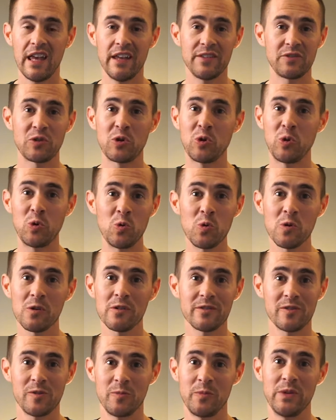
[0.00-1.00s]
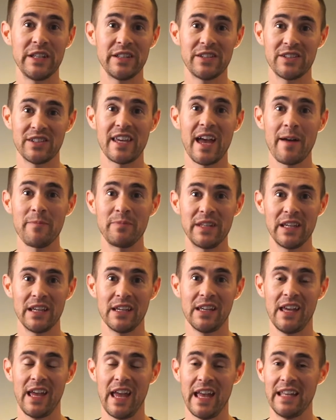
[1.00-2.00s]
It's cool to be a
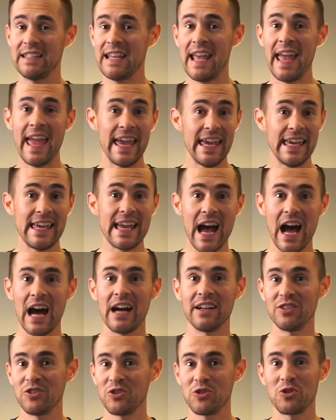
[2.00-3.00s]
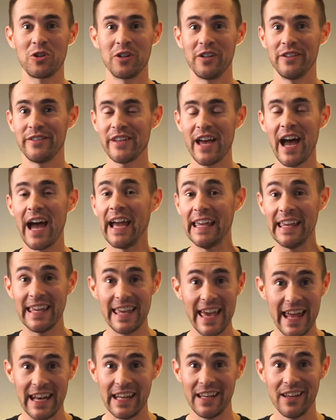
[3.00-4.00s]
skeptic and to hate on insurance. I
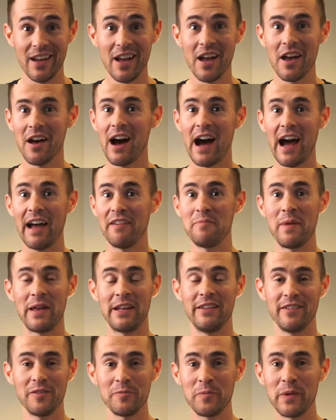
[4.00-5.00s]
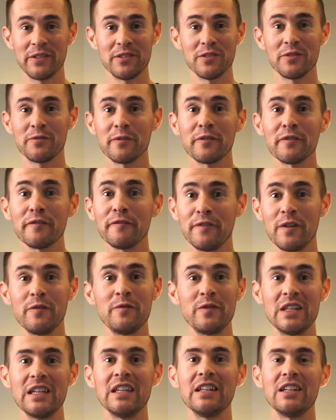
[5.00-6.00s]
get it. I've been in this business for
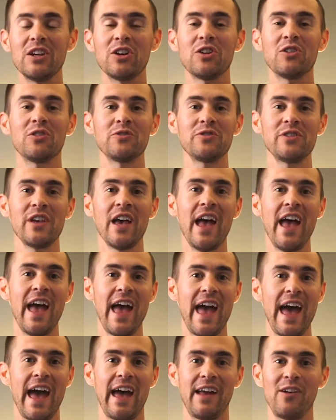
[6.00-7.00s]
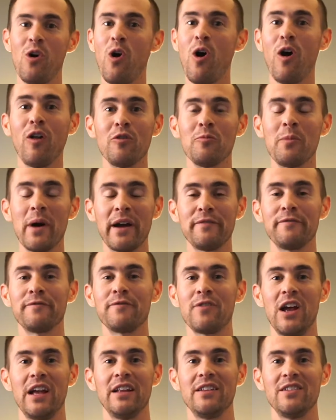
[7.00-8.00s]
15 years, and all of my
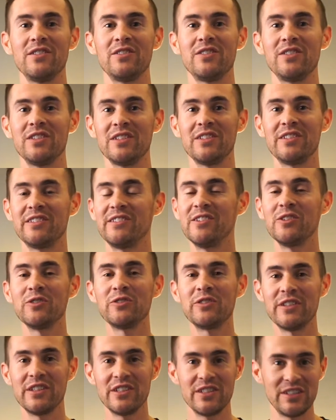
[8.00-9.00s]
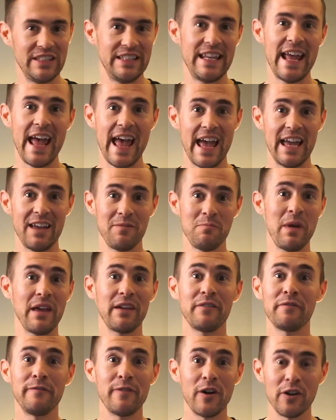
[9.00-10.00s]
friends still to this day
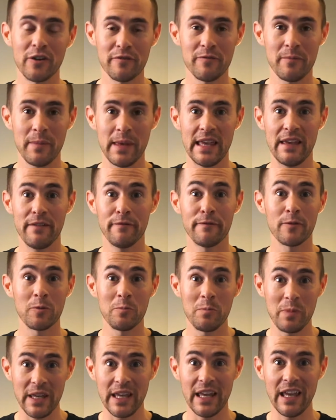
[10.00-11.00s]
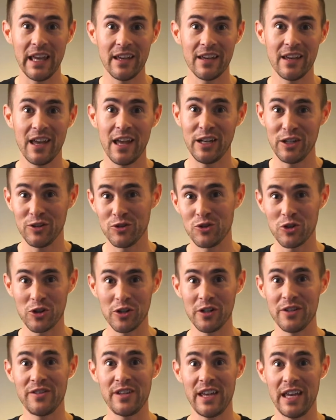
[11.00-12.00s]
make fun of me for being an
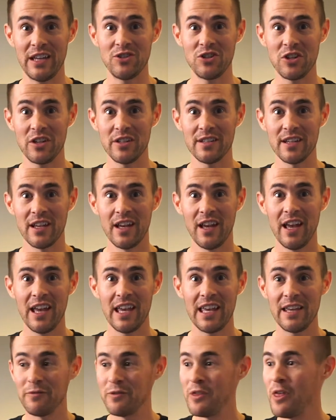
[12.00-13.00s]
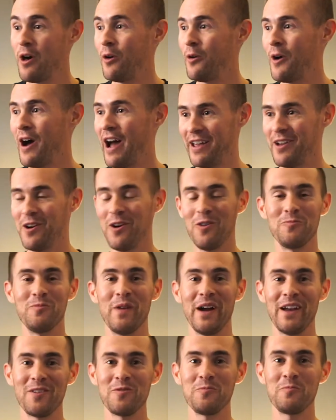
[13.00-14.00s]
insurance agent, even though I own
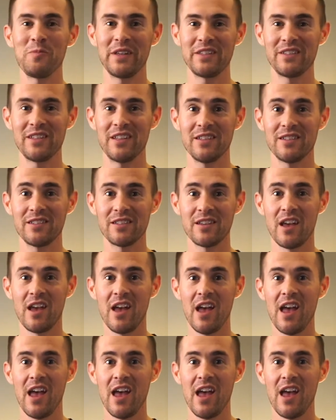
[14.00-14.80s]
my own business.